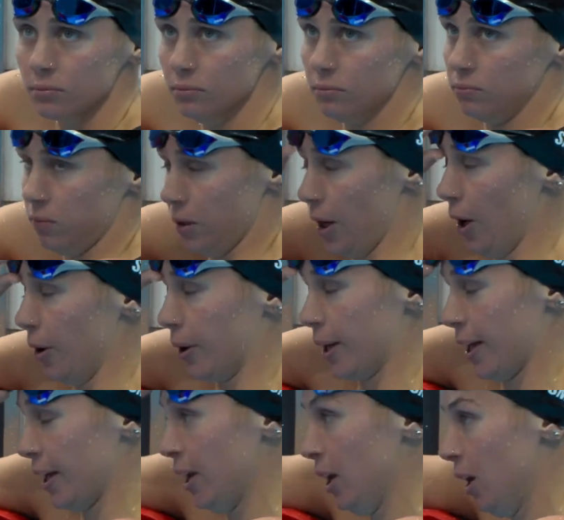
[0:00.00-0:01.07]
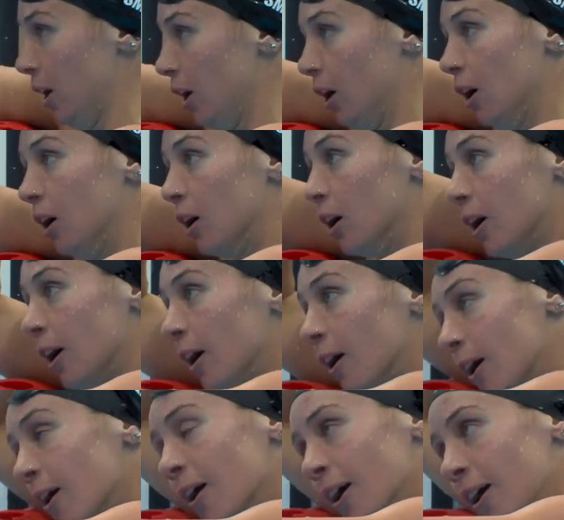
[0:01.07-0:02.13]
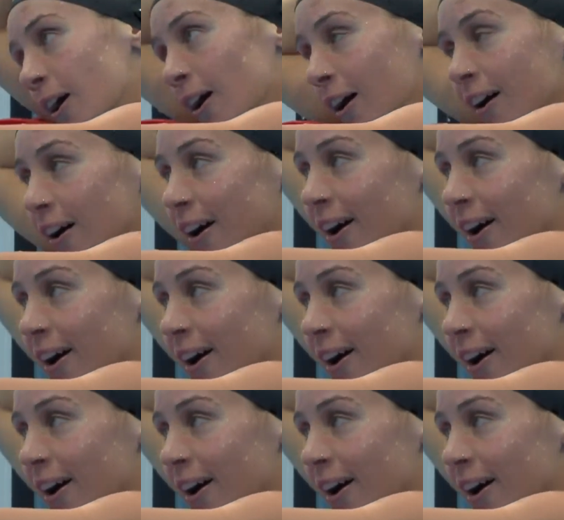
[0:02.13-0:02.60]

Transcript: And she's come home and stunned all.